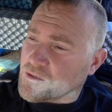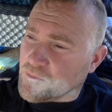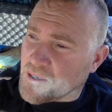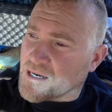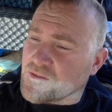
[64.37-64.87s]

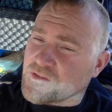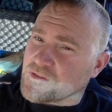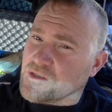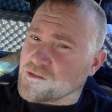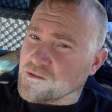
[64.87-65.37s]
and behind the
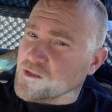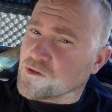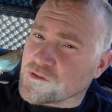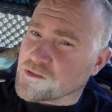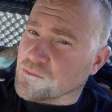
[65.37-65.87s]
scenes, the
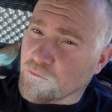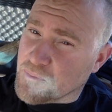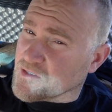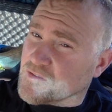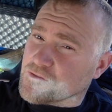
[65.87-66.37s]
ecosystem of
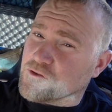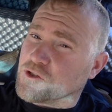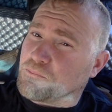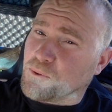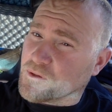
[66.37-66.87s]
businesses that
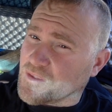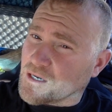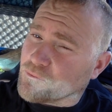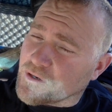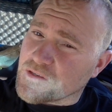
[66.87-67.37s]
support
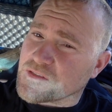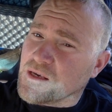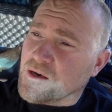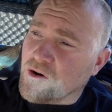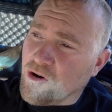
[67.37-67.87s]
that race
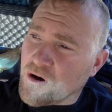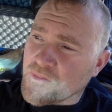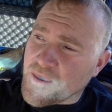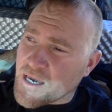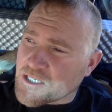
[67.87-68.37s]
on
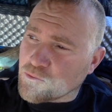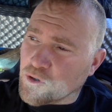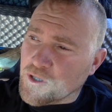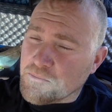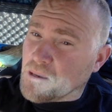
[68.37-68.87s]
the
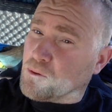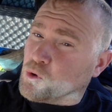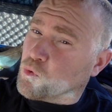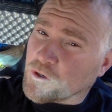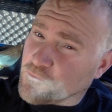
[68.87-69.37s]
actual people who
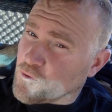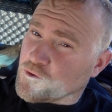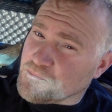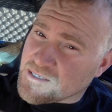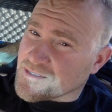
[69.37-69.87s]
work for
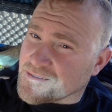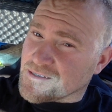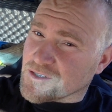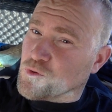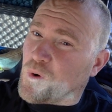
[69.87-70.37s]
those
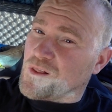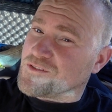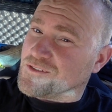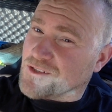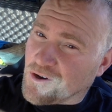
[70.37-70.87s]
businesses, as well
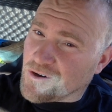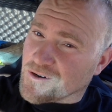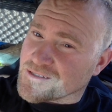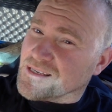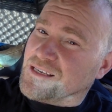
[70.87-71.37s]
as the
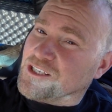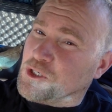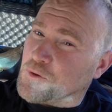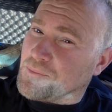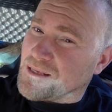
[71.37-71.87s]
dogs. You
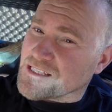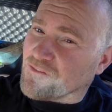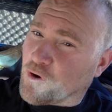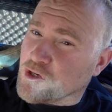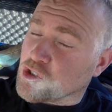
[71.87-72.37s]
know what I mean? It's a
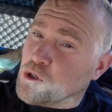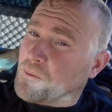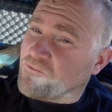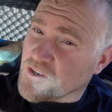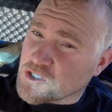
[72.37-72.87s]
very
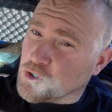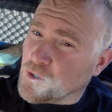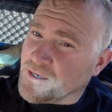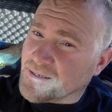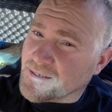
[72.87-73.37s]
superficial,
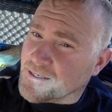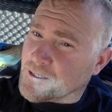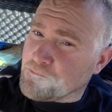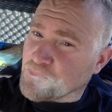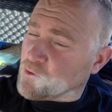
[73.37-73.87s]

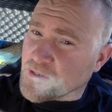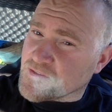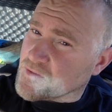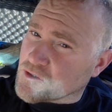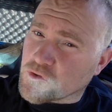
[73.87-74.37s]
and we can
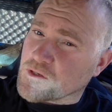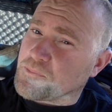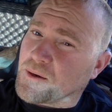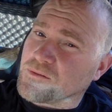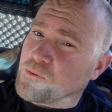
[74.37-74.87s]
see it
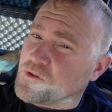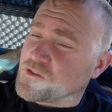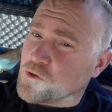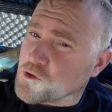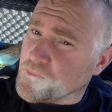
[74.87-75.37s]
transparently with
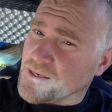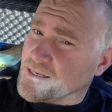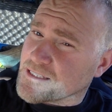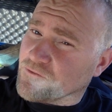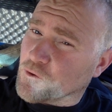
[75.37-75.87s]
social
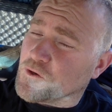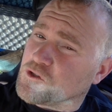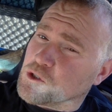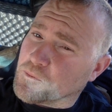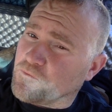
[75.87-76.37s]
media. It's a very
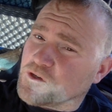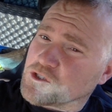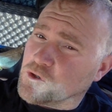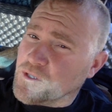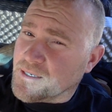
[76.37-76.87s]

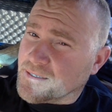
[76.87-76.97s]
superficial